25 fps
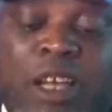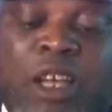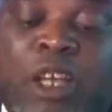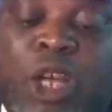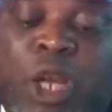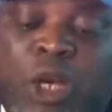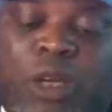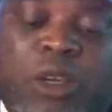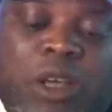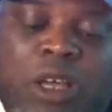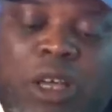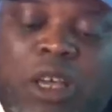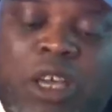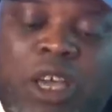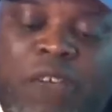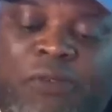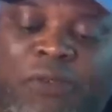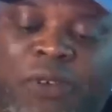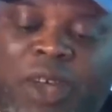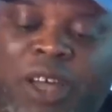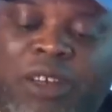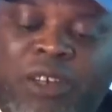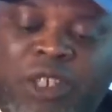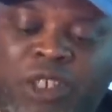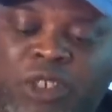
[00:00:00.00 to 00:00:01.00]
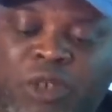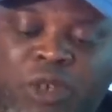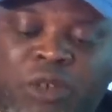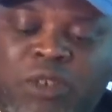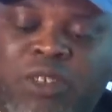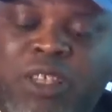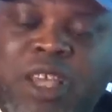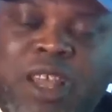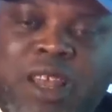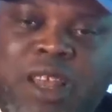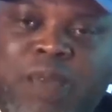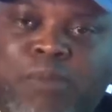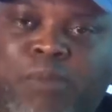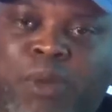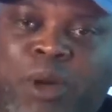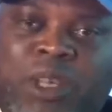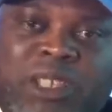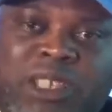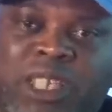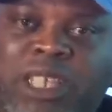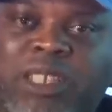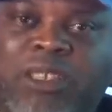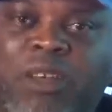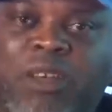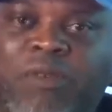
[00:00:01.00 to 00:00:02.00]
Look, if you are reducing a
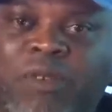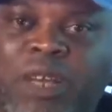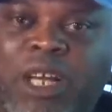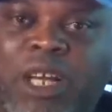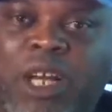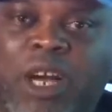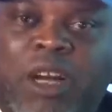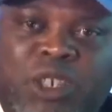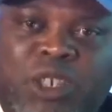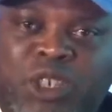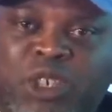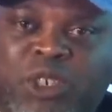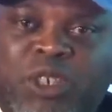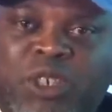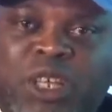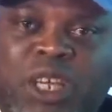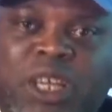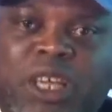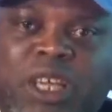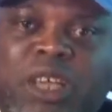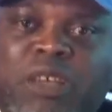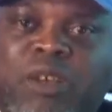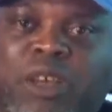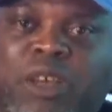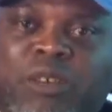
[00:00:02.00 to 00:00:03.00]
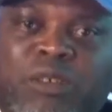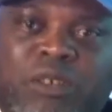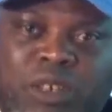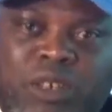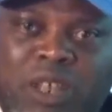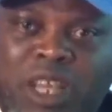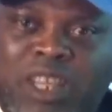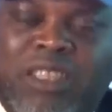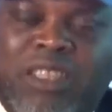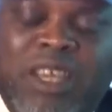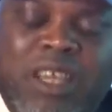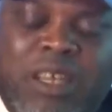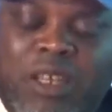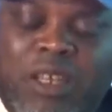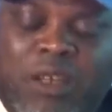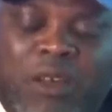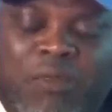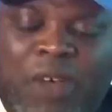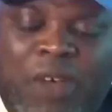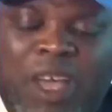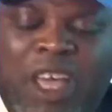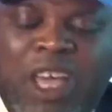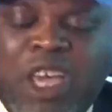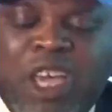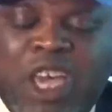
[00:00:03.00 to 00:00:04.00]
budget of a country, you're thinking
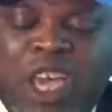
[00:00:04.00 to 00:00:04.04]
of,